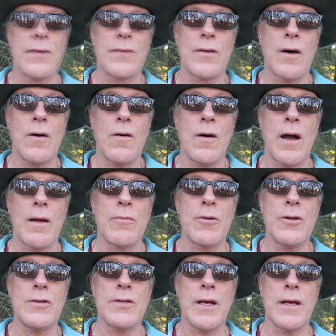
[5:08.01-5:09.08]
So I
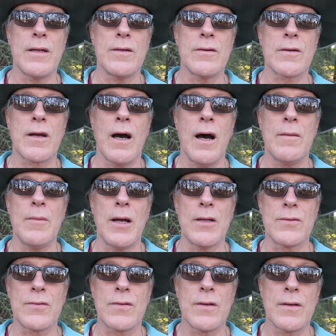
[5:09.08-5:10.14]
appreciate your
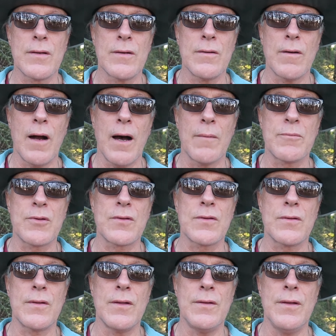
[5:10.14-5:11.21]
comments, your ups,
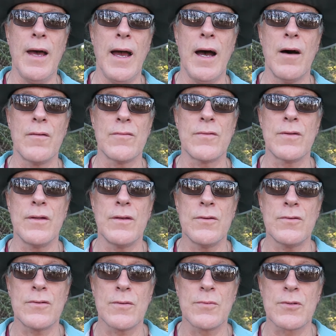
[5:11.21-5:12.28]
the downs, the
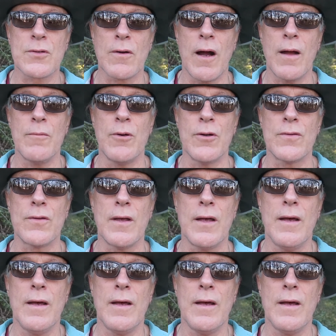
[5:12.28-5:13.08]
new subscribers.